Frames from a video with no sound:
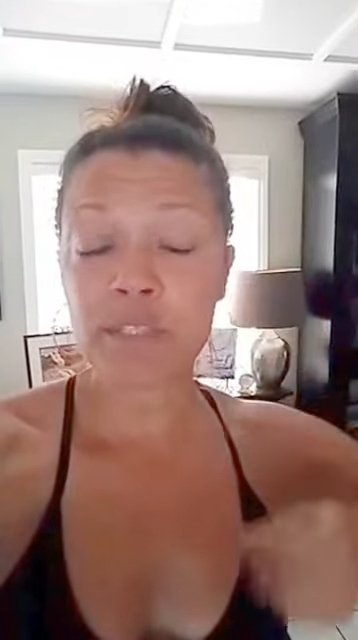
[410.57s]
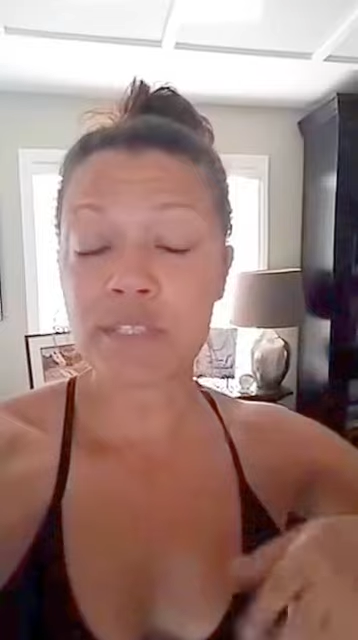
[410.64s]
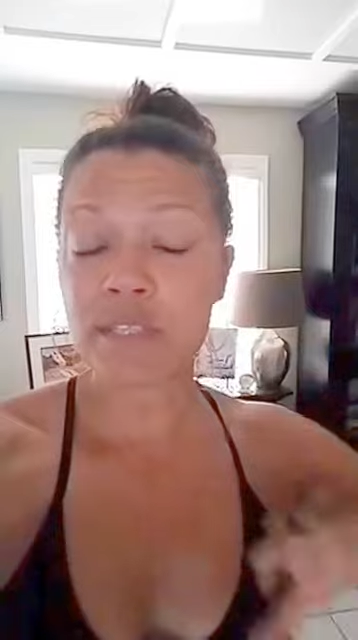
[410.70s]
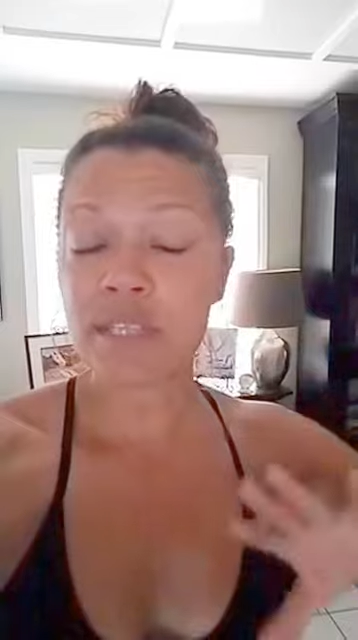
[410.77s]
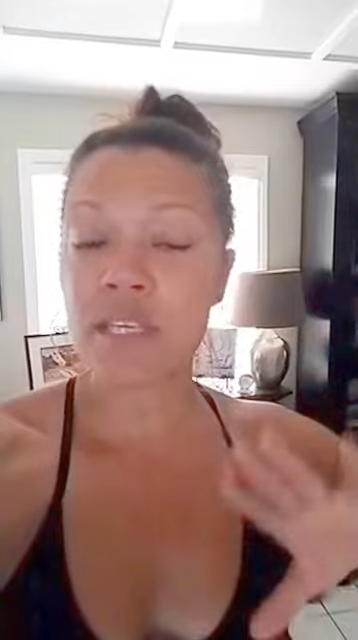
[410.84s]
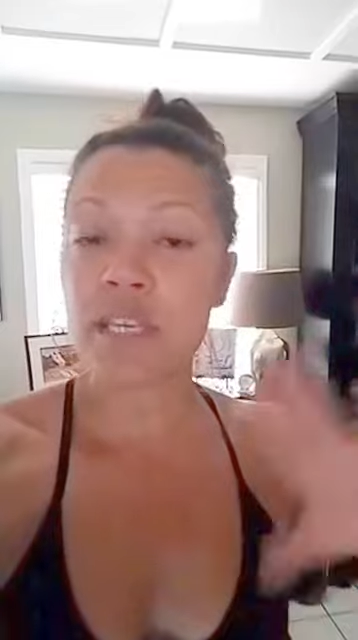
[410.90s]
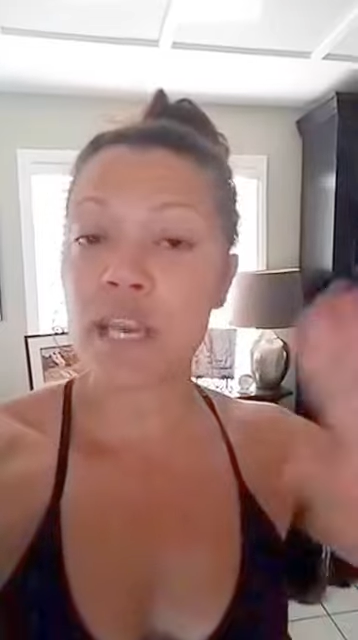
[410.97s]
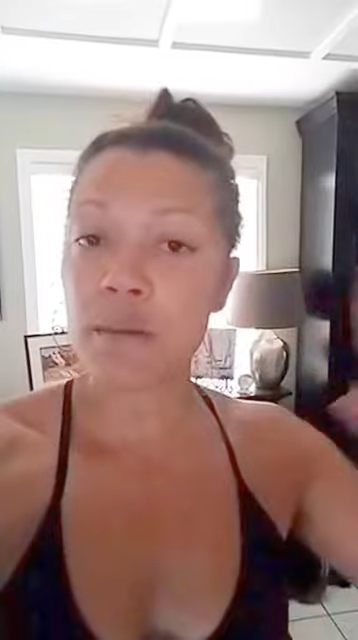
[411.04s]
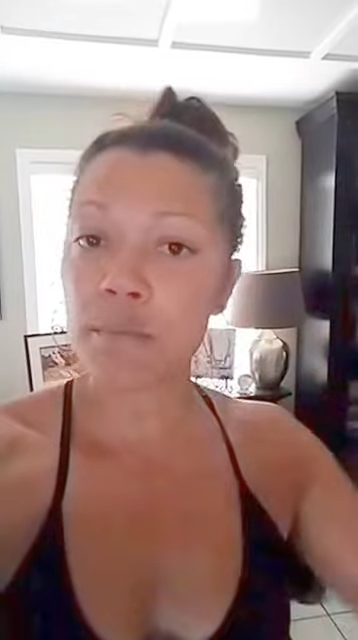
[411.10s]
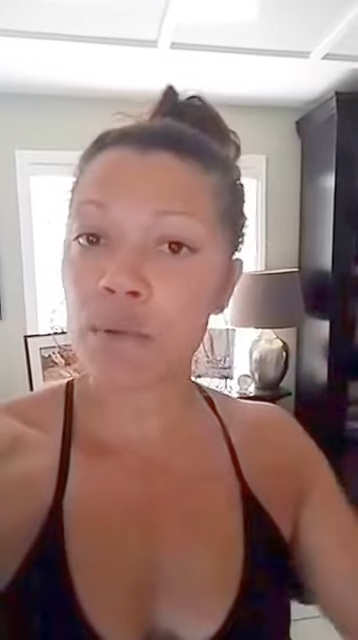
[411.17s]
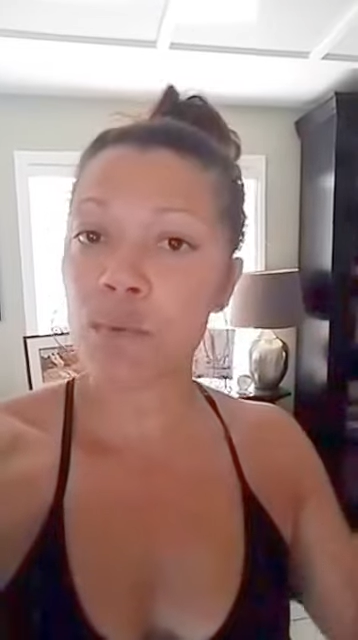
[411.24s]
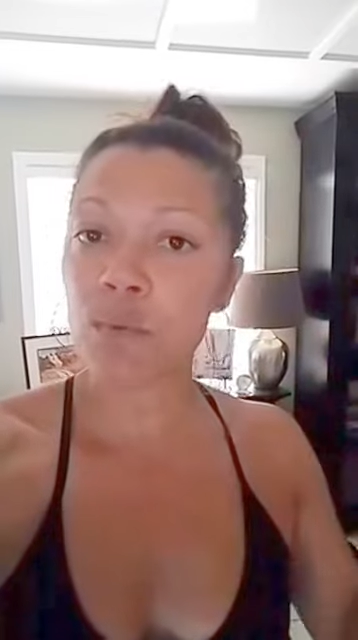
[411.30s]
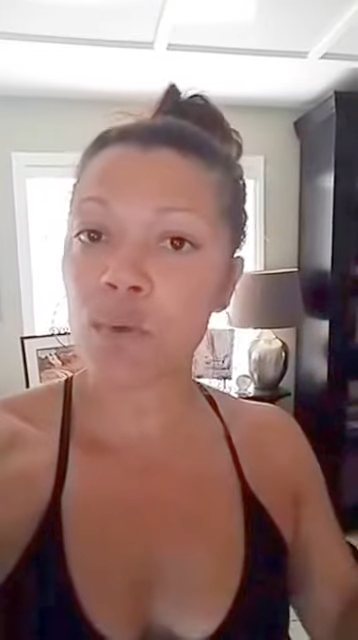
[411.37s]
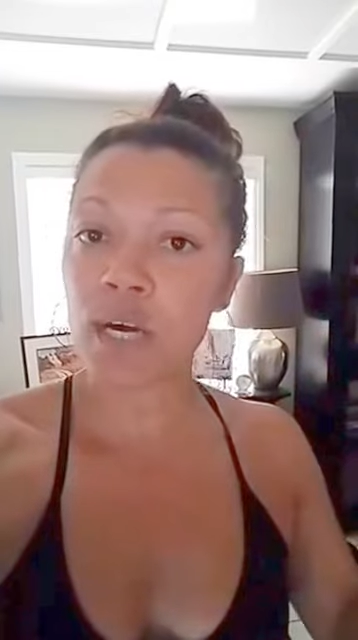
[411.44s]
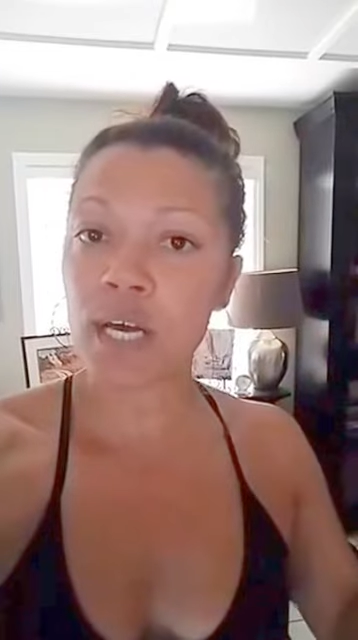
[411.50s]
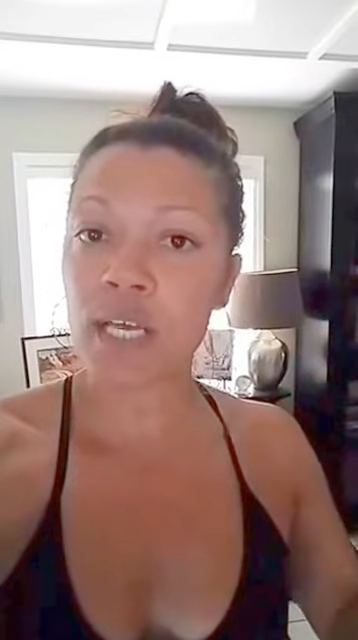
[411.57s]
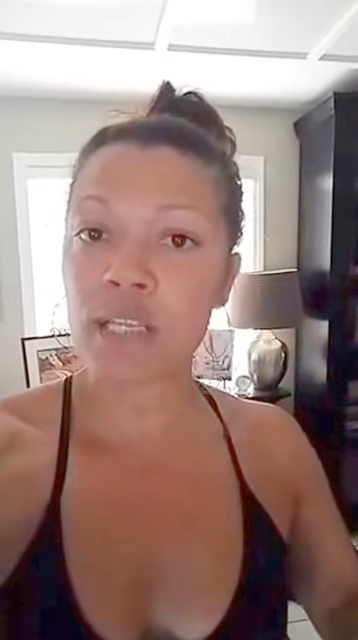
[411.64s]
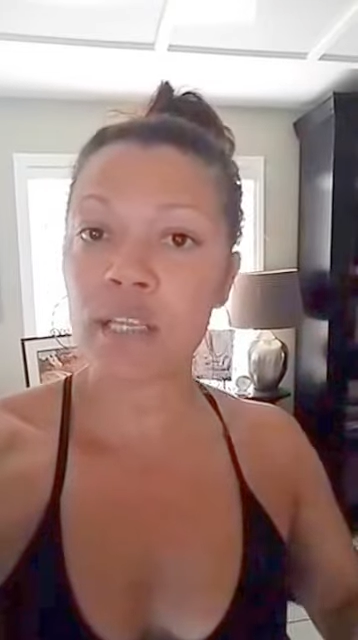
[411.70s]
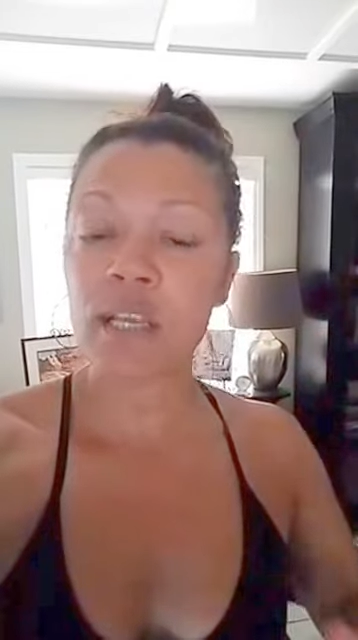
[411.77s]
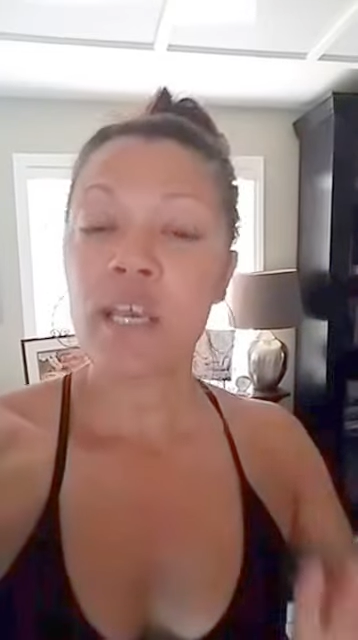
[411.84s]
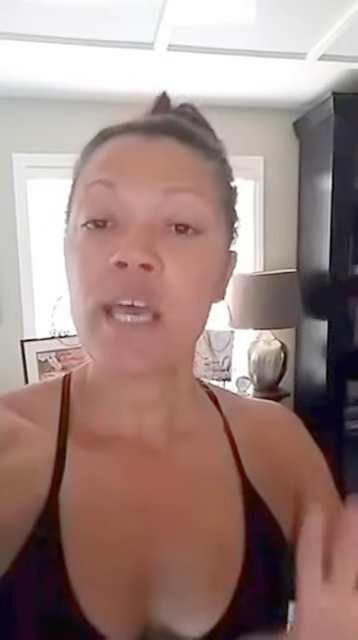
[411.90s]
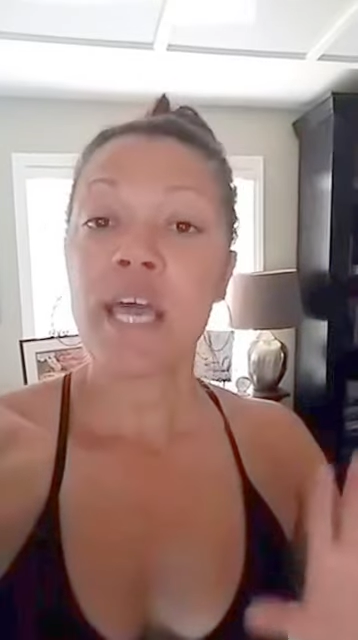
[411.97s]
It's the number
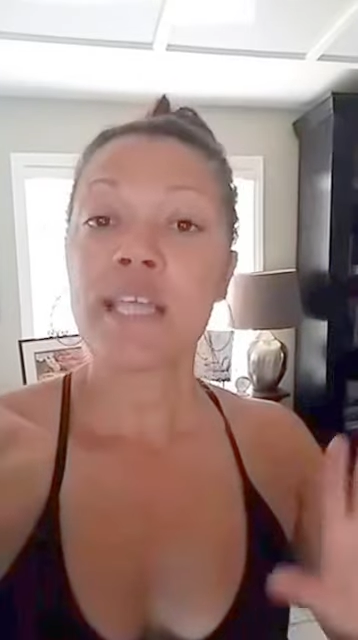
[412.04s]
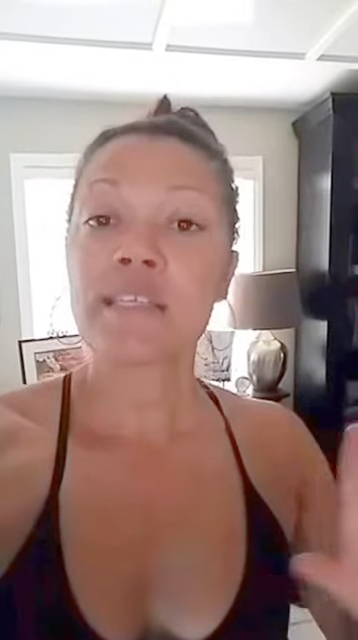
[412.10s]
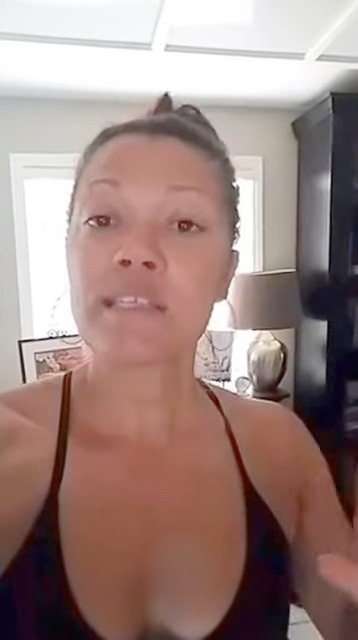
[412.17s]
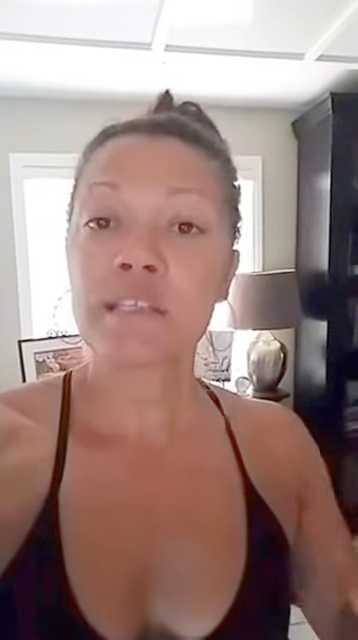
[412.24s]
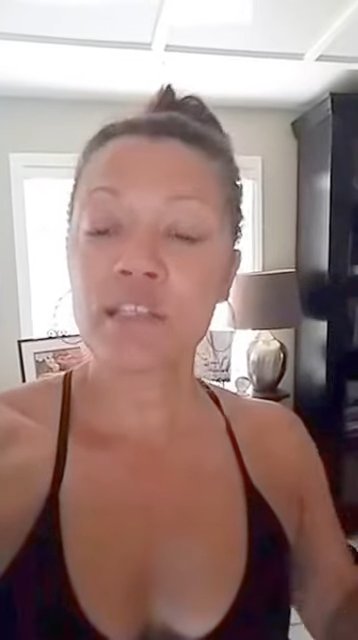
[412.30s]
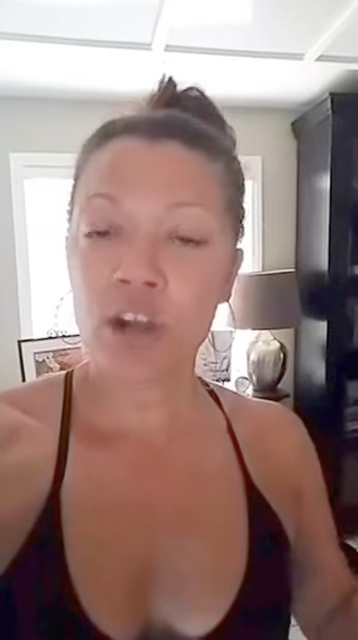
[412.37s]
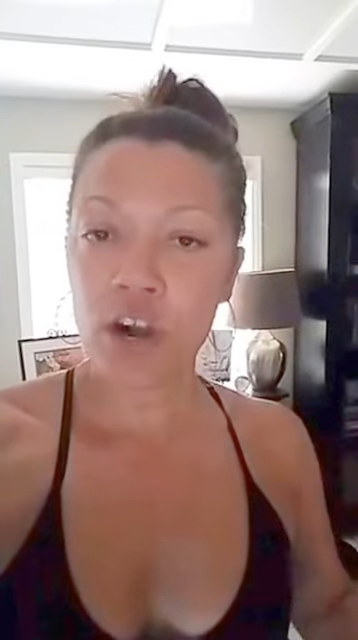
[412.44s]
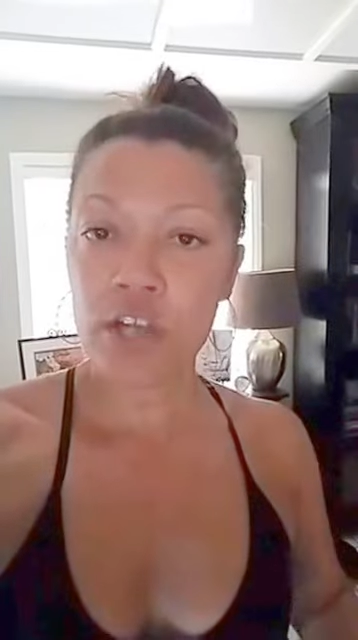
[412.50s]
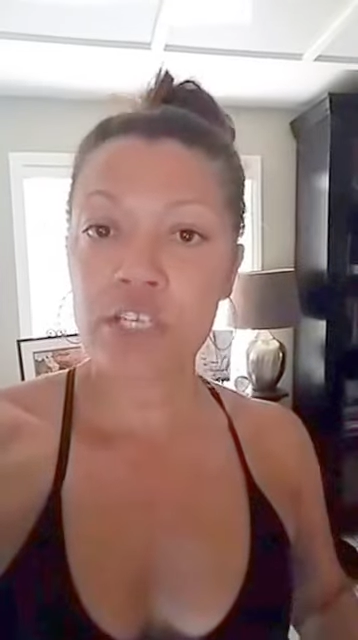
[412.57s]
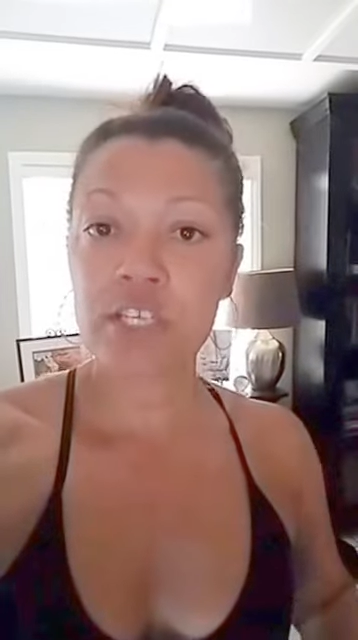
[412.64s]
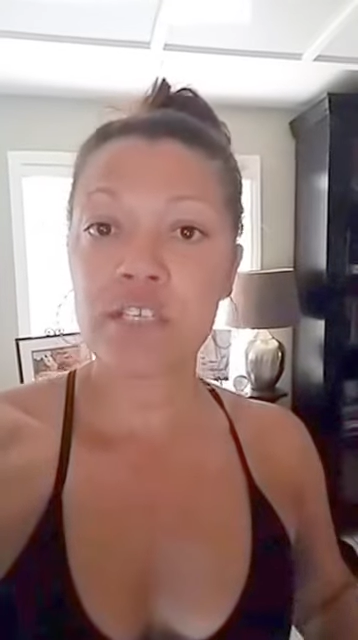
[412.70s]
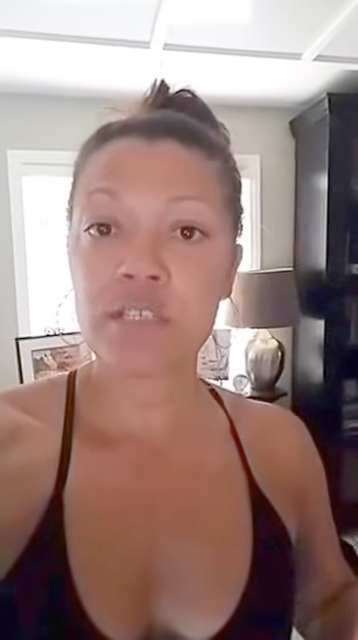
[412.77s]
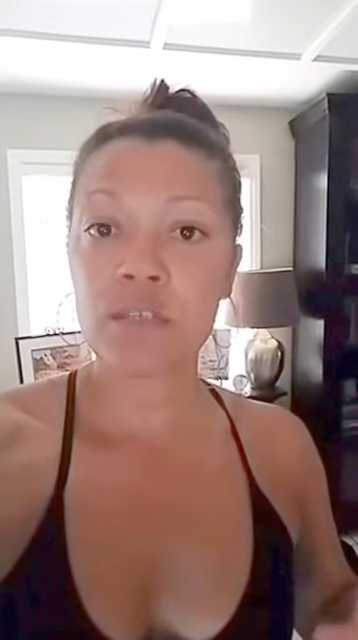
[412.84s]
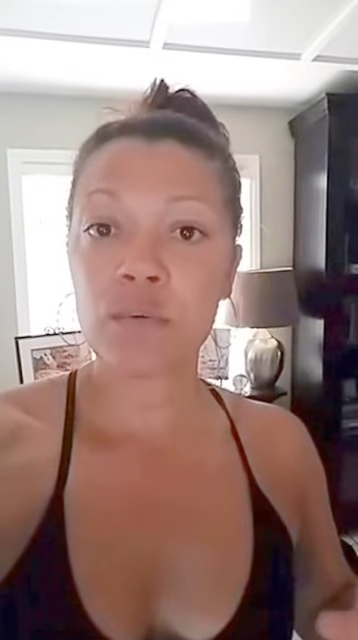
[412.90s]
one, it's the largest